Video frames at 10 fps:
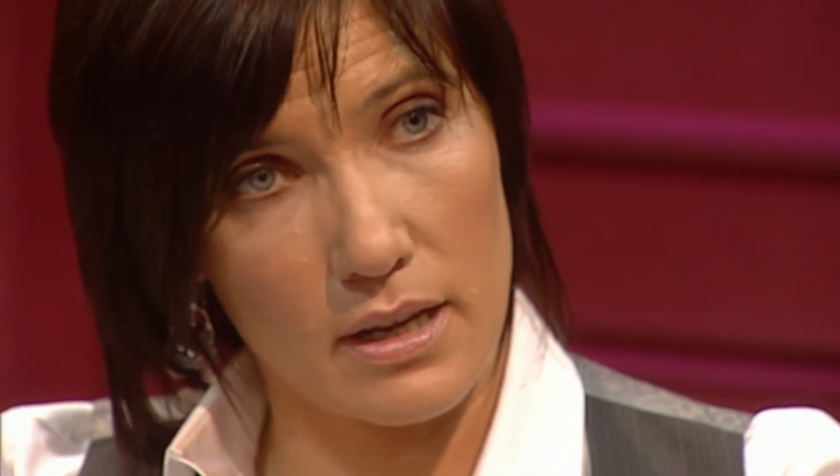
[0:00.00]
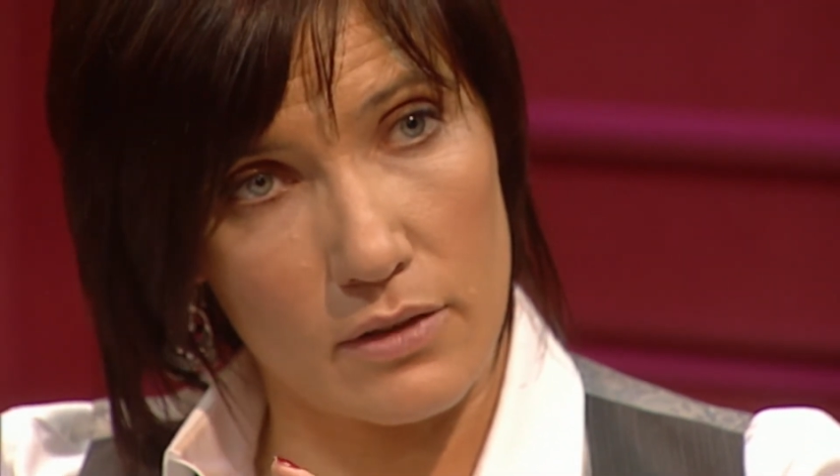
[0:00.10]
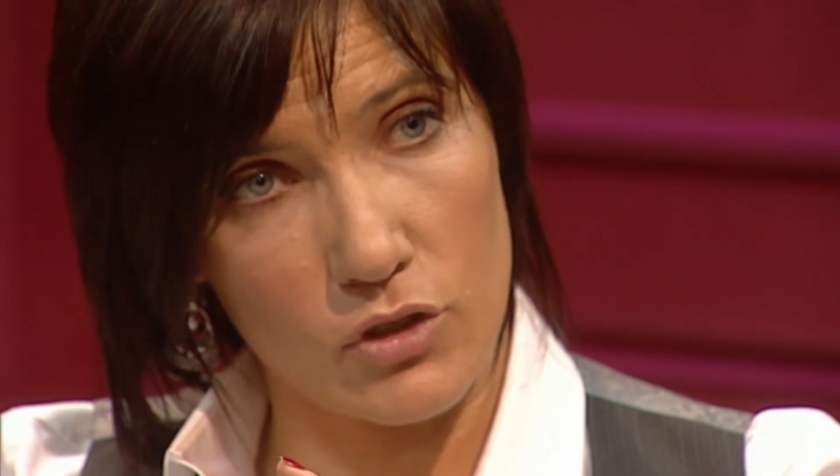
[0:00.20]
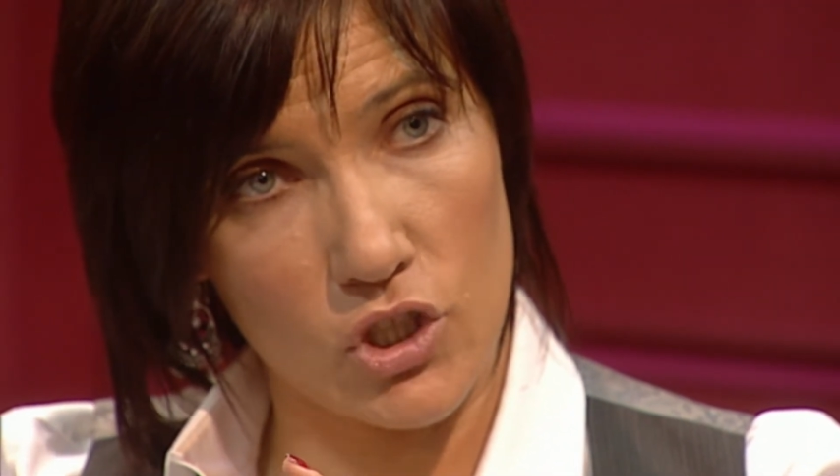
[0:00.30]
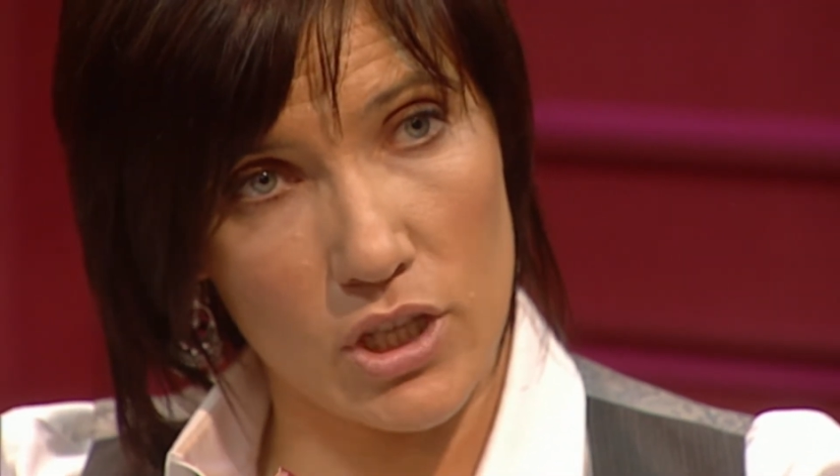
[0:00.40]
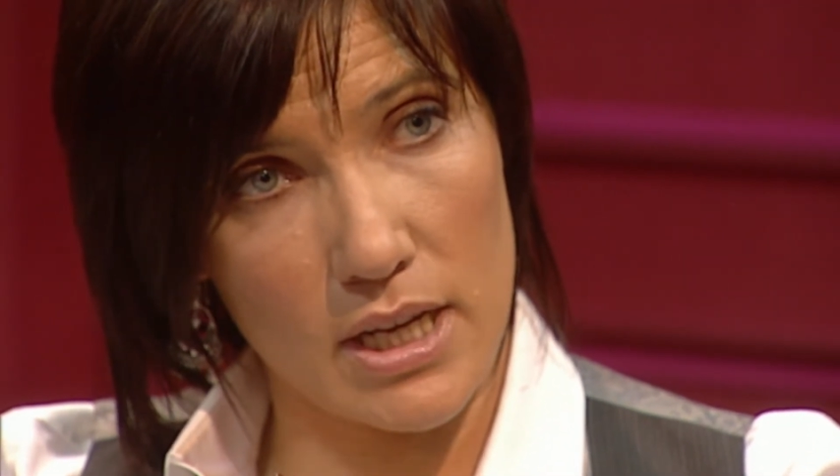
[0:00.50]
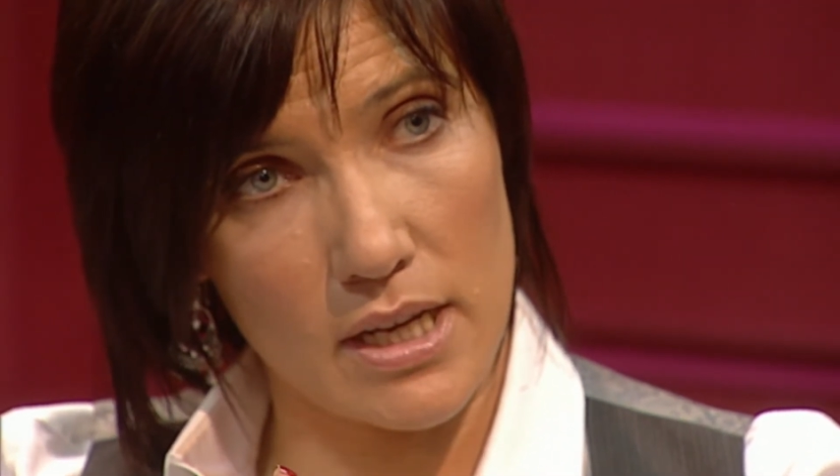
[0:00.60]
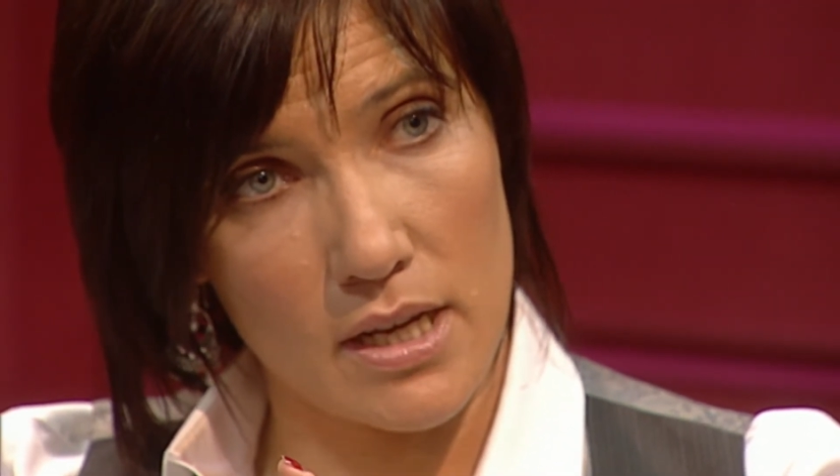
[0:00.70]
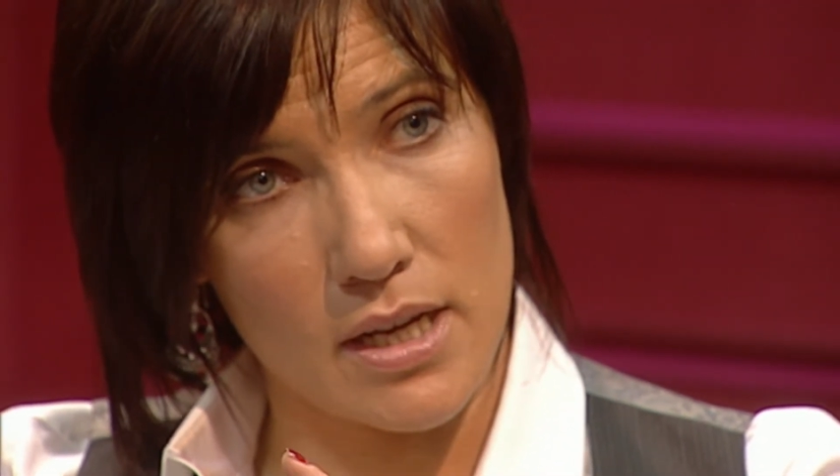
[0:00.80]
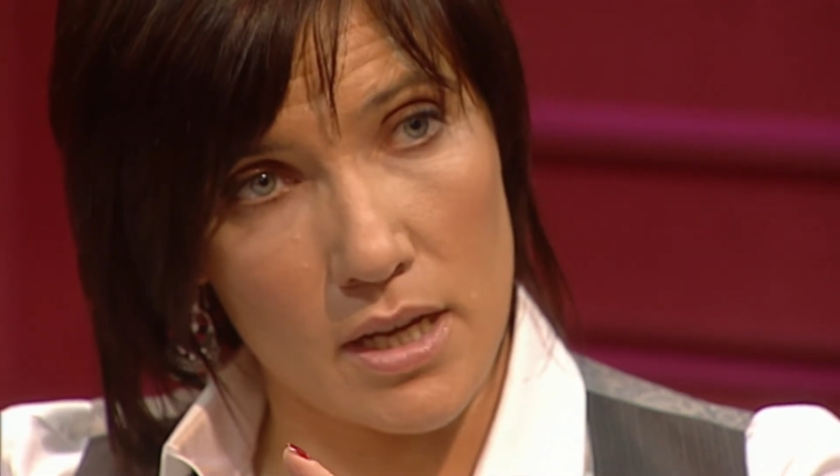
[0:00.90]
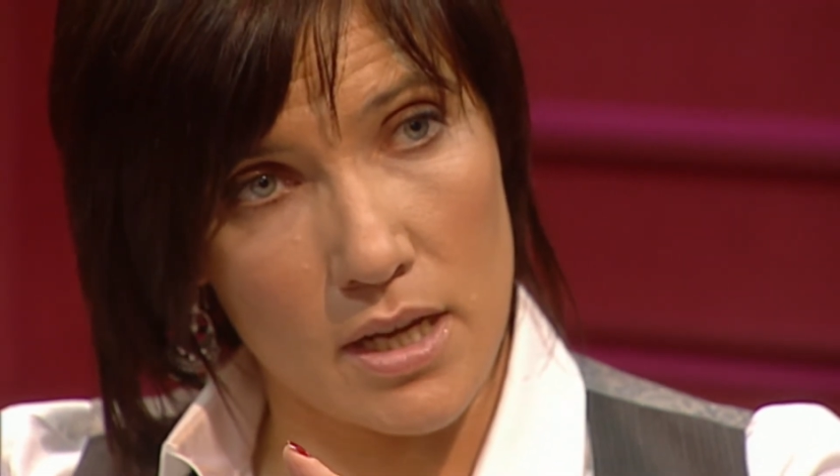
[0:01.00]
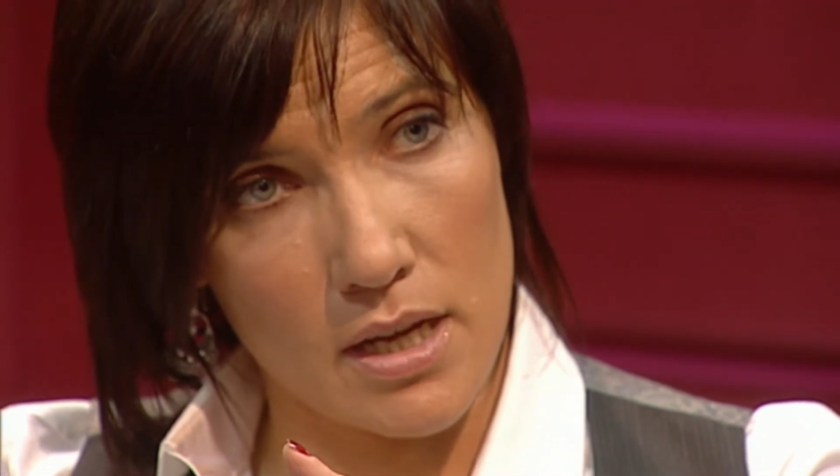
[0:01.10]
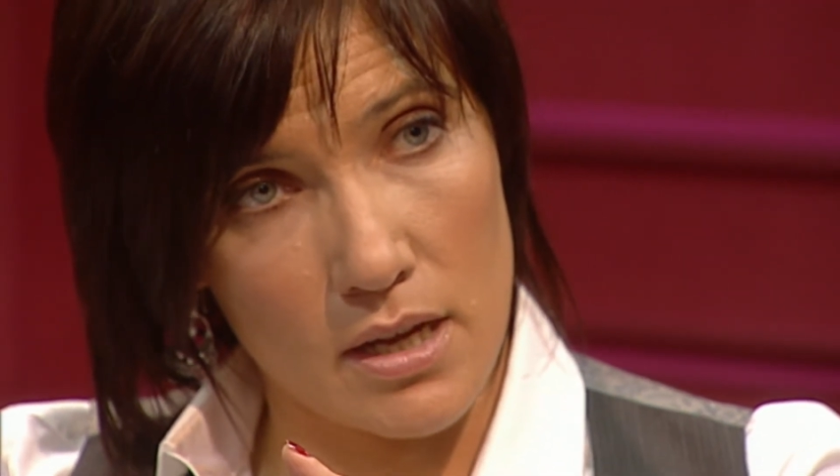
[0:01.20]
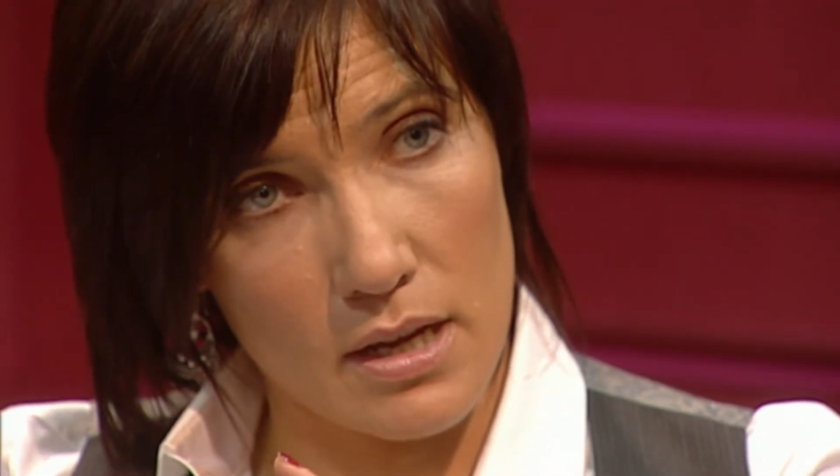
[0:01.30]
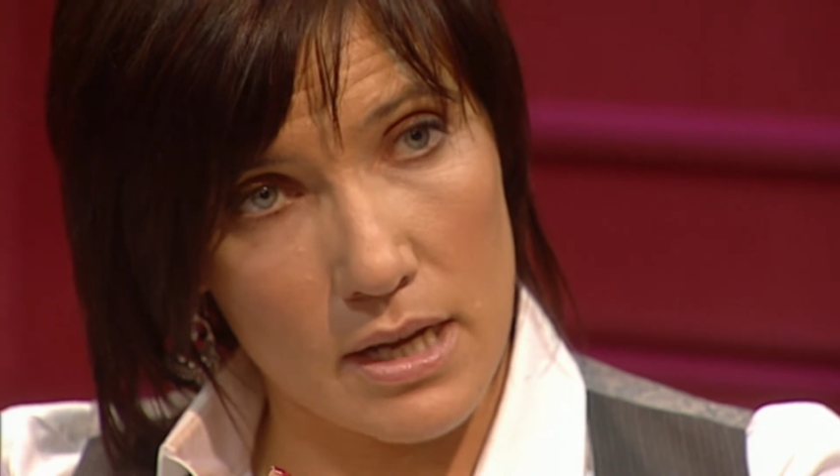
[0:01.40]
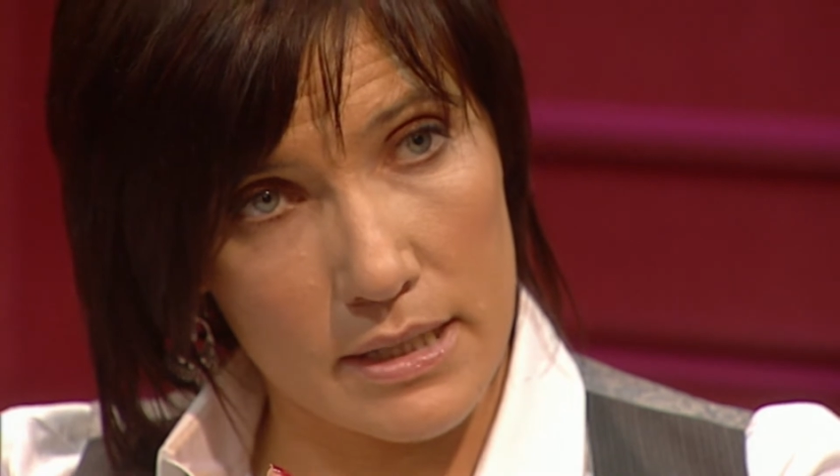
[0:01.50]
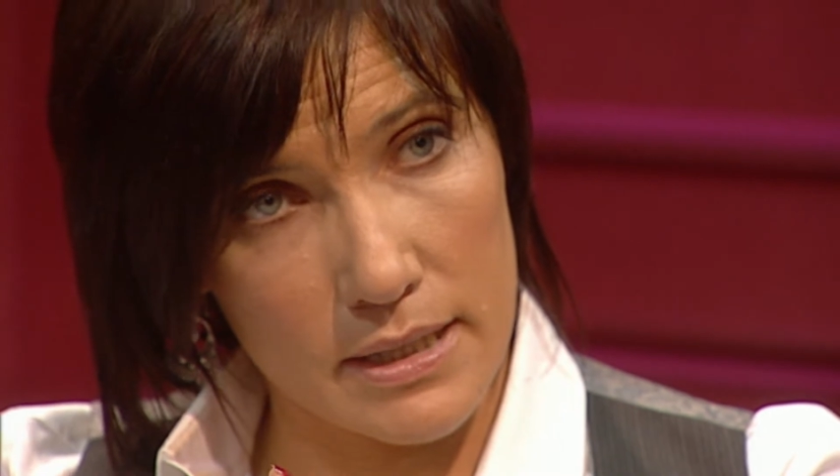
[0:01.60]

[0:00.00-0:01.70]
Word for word: if she had